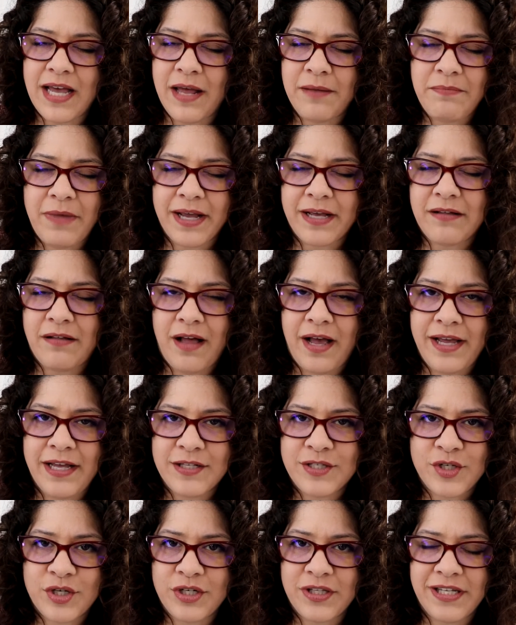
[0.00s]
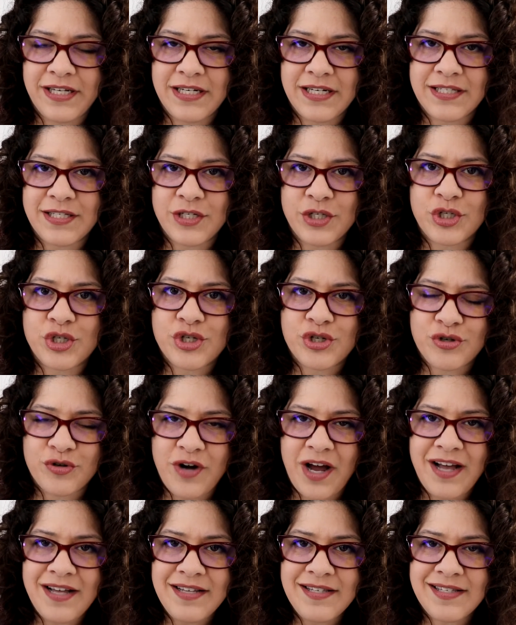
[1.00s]
and my client certainly doesn't
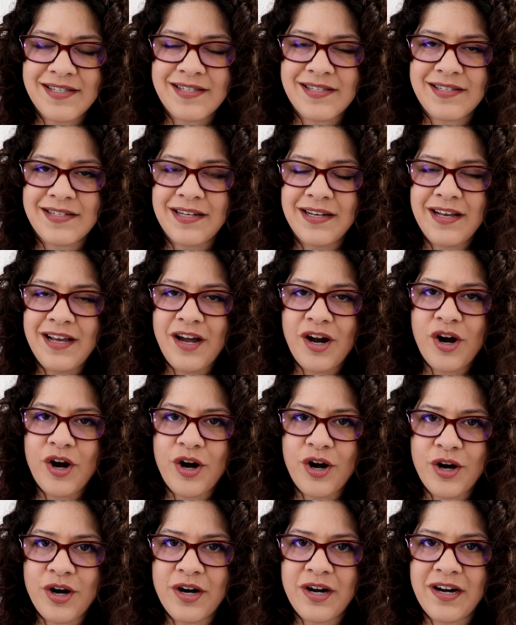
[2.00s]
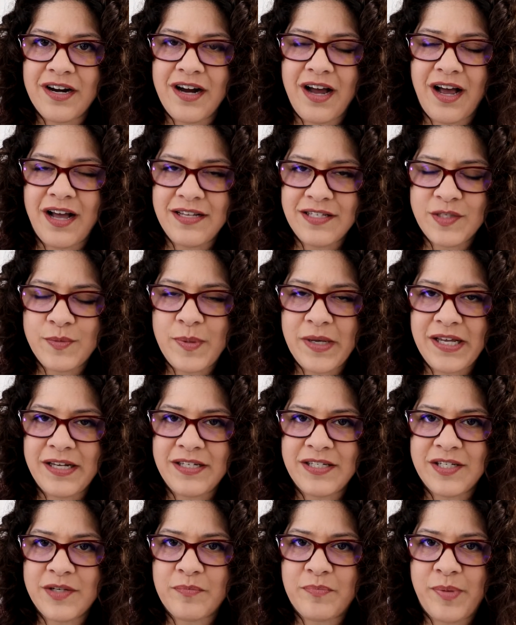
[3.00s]
trust her
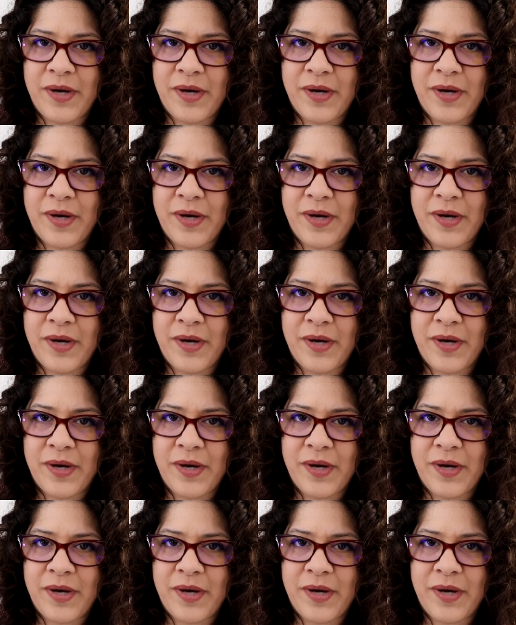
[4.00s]
husband,